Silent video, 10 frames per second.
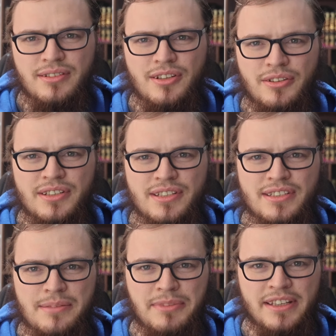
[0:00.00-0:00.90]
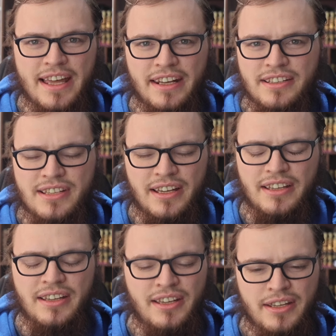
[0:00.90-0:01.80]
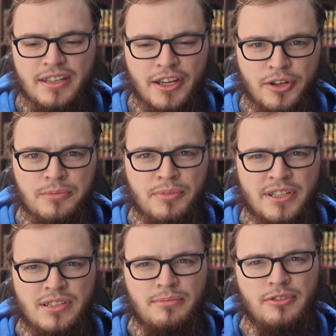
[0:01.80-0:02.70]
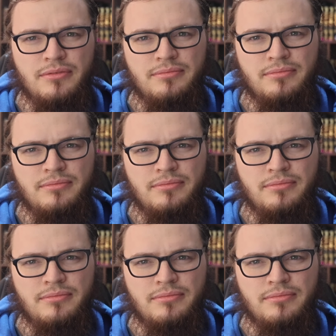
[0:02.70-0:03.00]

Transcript: you know, this is something that is a good principle.